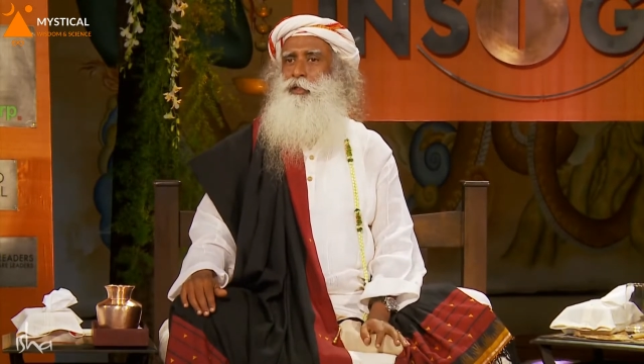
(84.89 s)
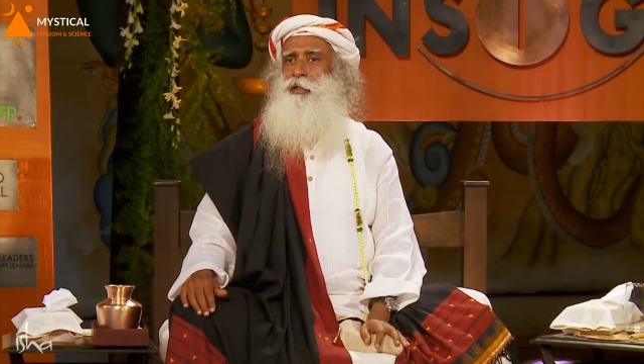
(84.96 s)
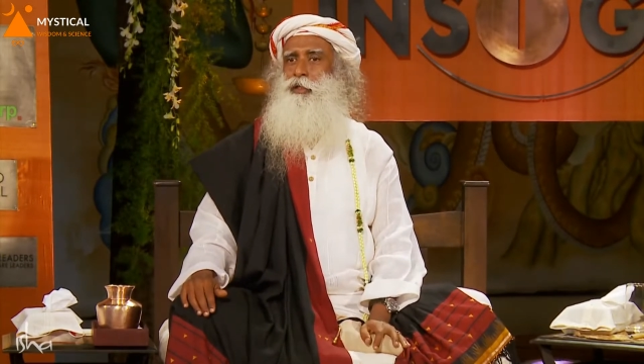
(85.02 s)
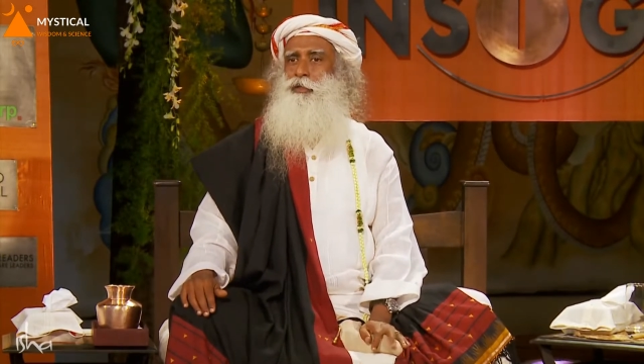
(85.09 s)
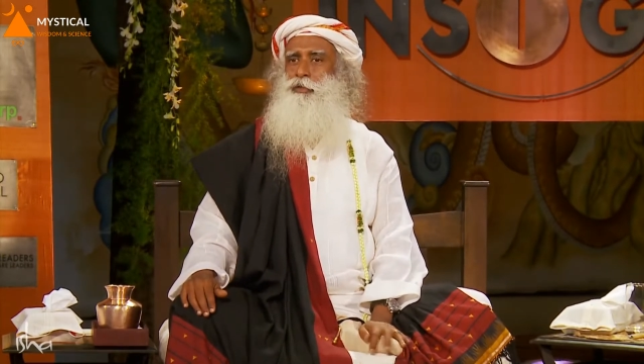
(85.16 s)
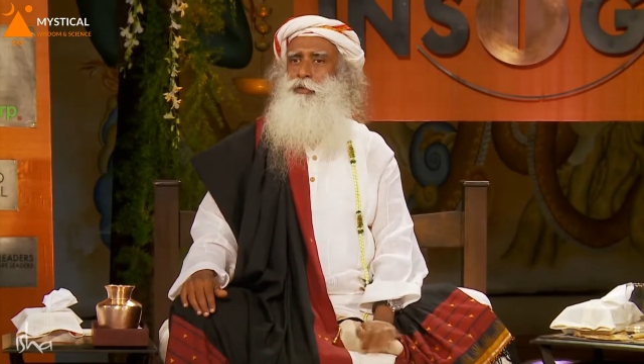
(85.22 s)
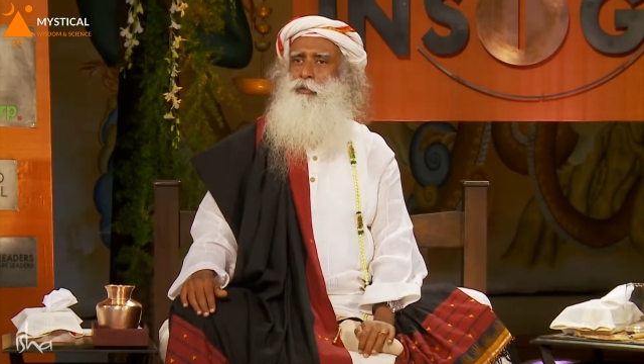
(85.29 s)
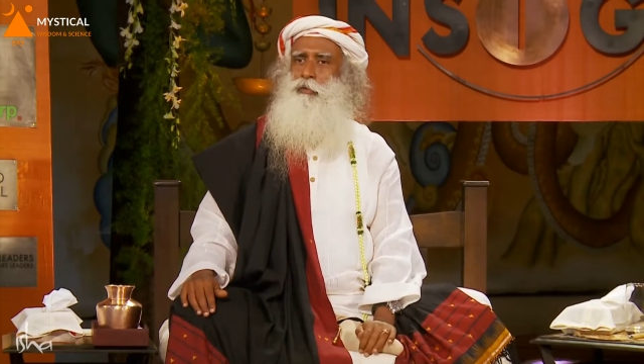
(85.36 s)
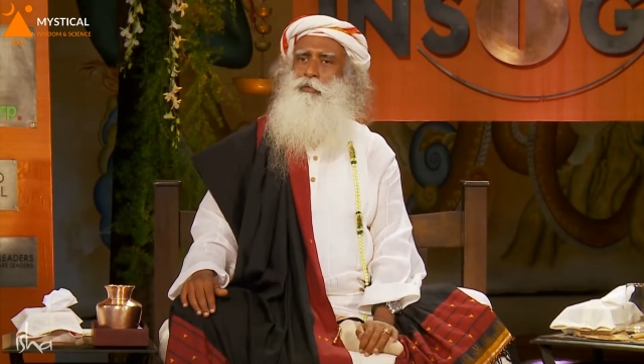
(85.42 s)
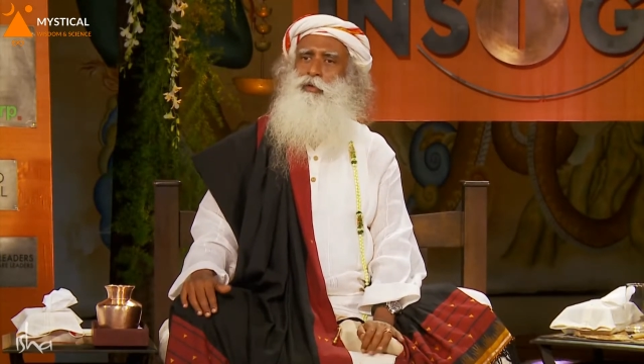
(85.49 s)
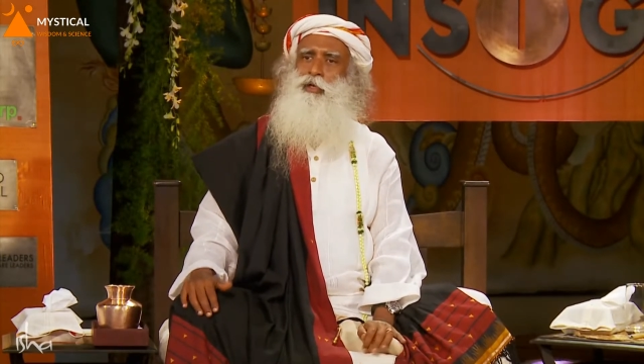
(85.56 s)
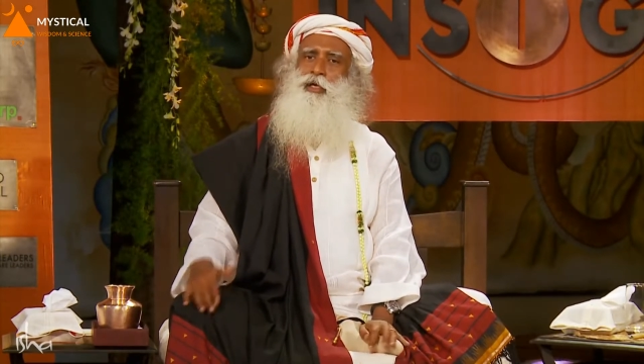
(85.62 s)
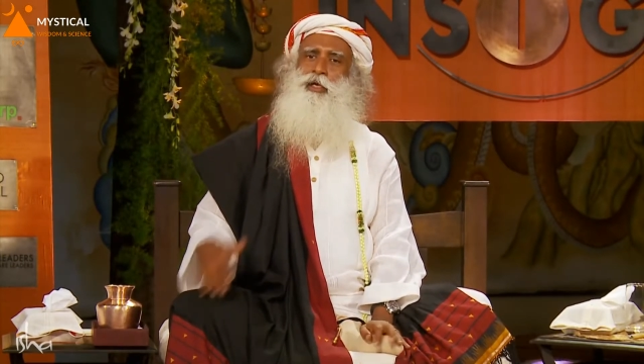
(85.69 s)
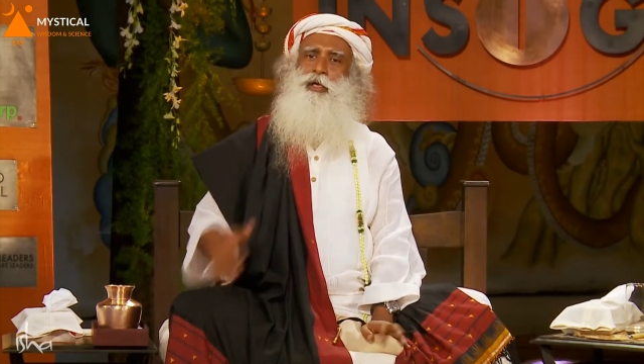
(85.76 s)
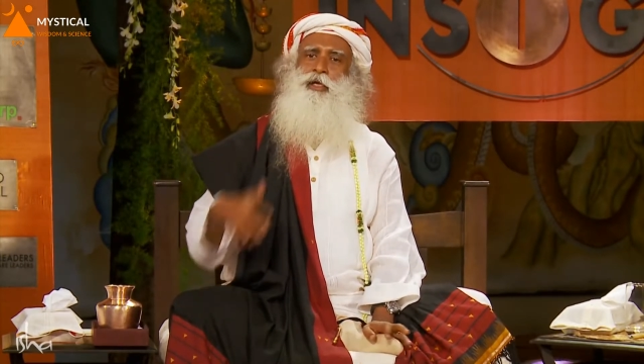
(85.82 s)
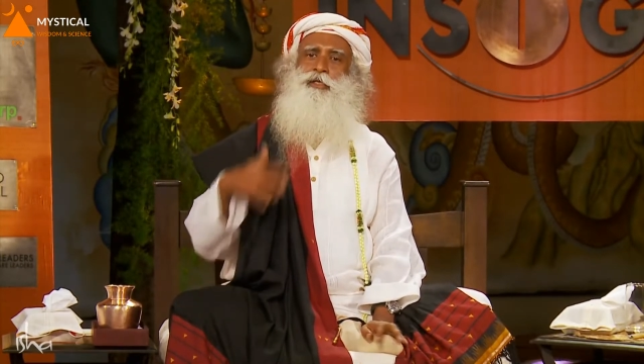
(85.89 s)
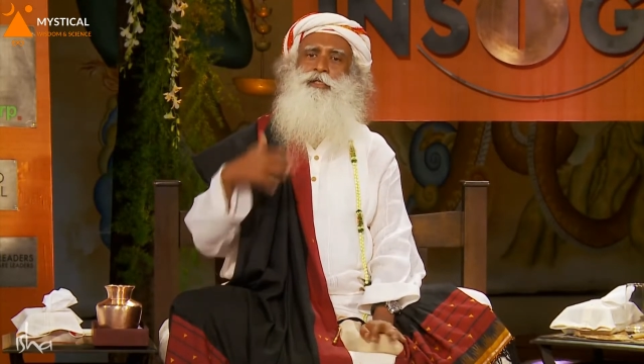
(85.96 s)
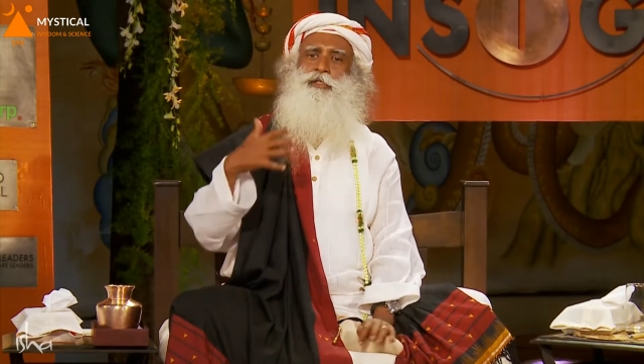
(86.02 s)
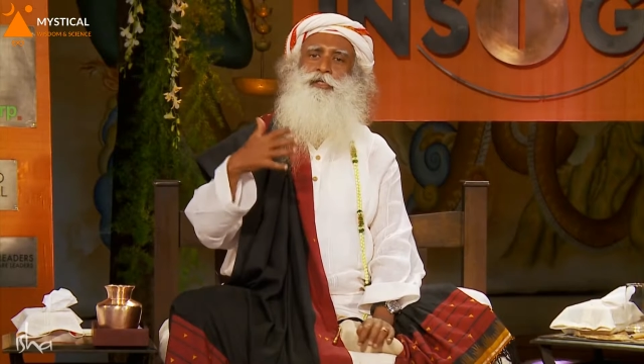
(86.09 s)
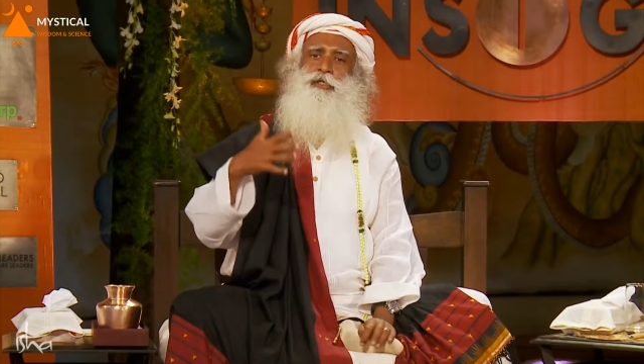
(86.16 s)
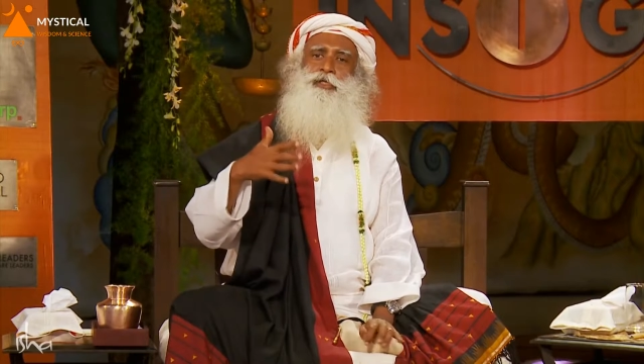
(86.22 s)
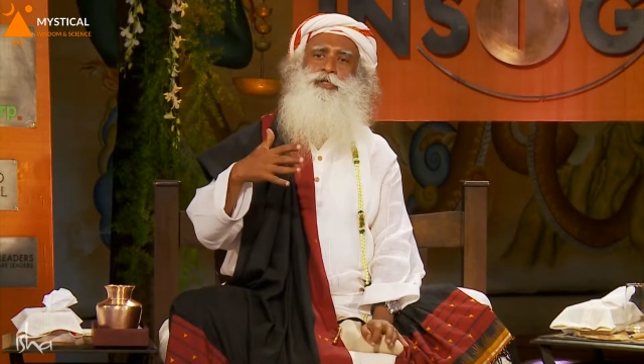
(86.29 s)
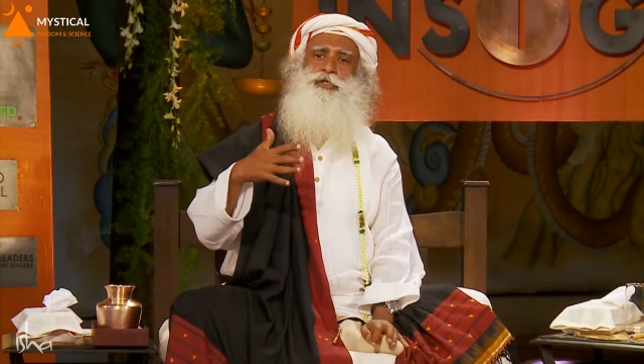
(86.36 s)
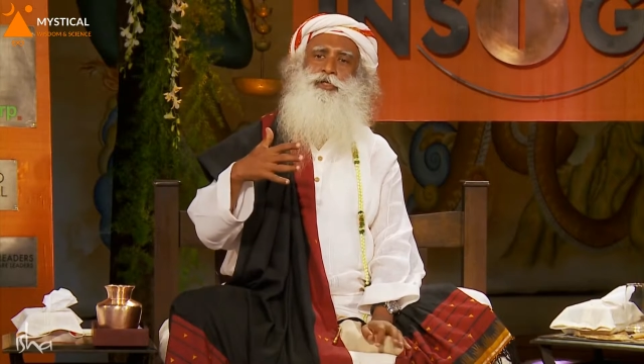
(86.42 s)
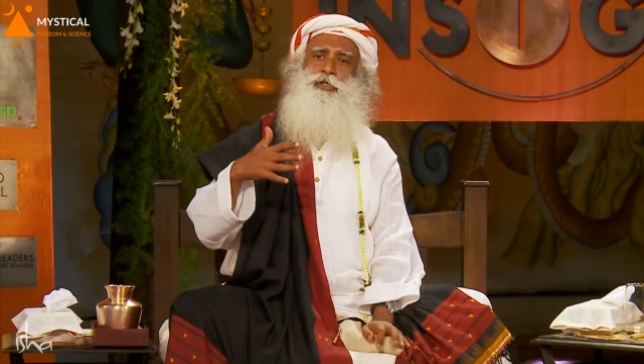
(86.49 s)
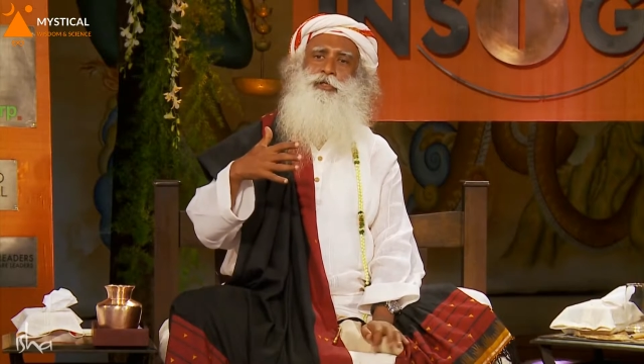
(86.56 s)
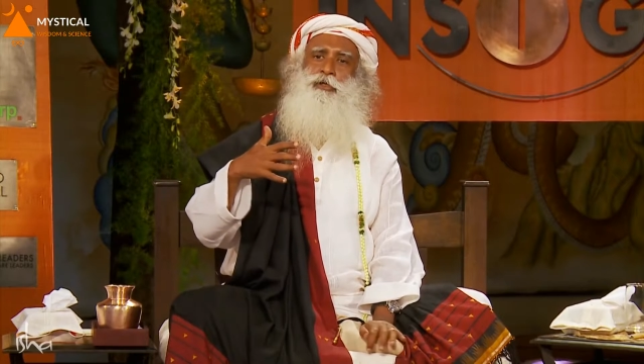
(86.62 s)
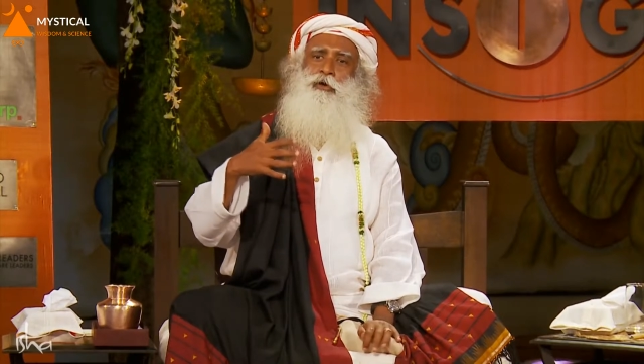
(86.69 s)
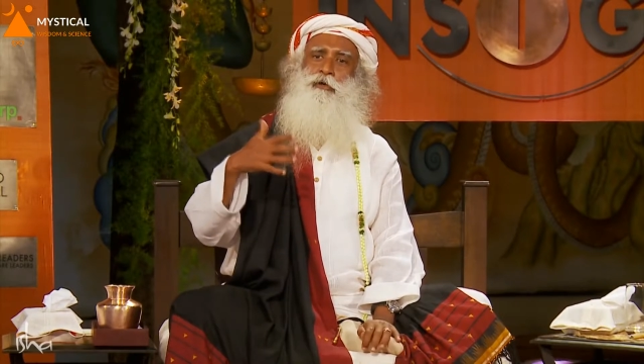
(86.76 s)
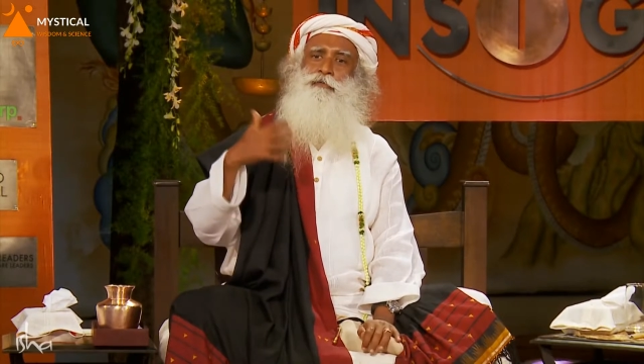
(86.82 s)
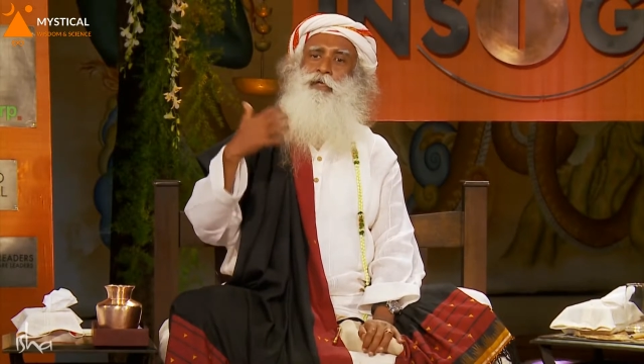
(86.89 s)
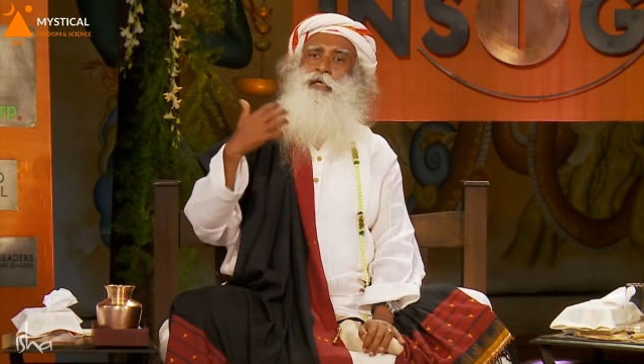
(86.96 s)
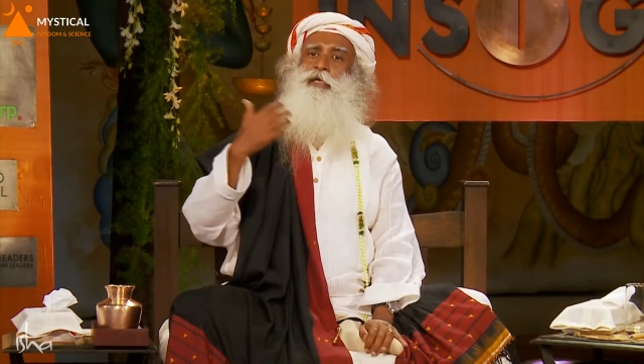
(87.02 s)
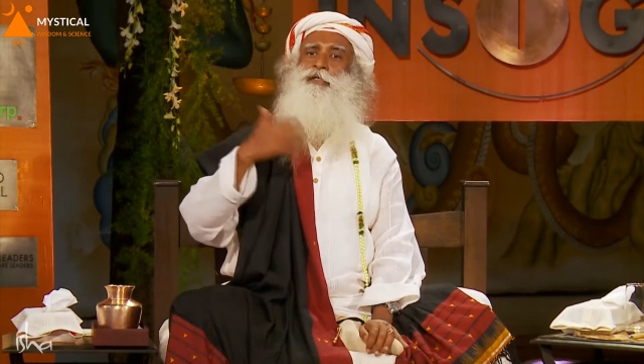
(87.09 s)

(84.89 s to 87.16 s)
is only an extension of the